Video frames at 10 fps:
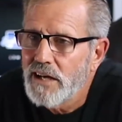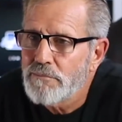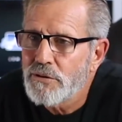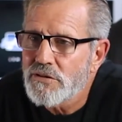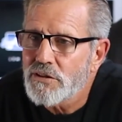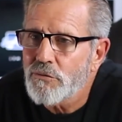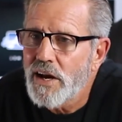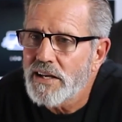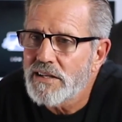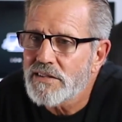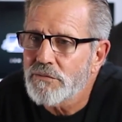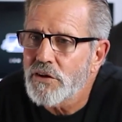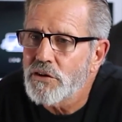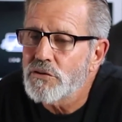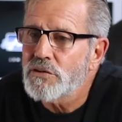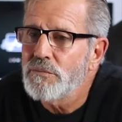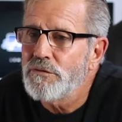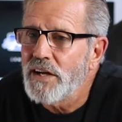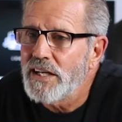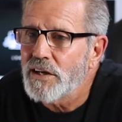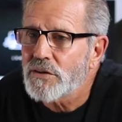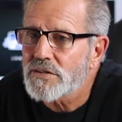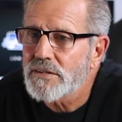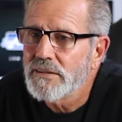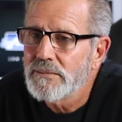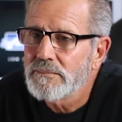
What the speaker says: and boost the rankings of your YouTube videos.